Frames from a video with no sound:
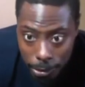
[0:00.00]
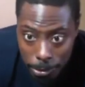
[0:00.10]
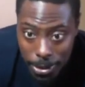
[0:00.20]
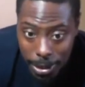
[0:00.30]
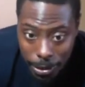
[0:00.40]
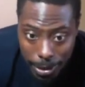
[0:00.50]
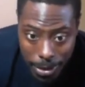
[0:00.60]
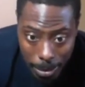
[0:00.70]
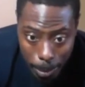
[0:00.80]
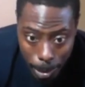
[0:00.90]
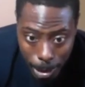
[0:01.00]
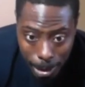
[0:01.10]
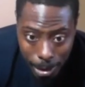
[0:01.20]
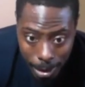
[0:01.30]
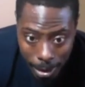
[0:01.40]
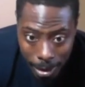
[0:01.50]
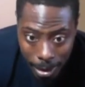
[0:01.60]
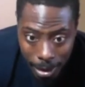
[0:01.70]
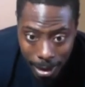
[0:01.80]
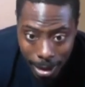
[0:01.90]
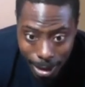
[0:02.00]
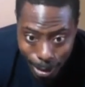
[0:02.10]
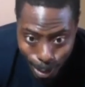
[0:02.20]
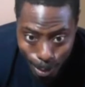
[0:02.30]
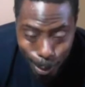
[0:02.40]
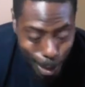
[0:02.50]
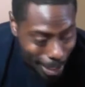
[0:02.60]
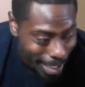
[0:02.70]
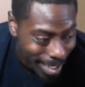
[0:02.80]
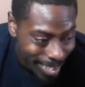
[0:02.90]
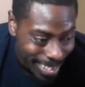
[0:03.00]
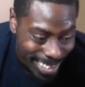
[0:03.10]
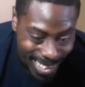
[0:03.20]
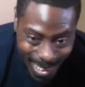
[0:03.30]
Tuesday, Thursday morning group workout,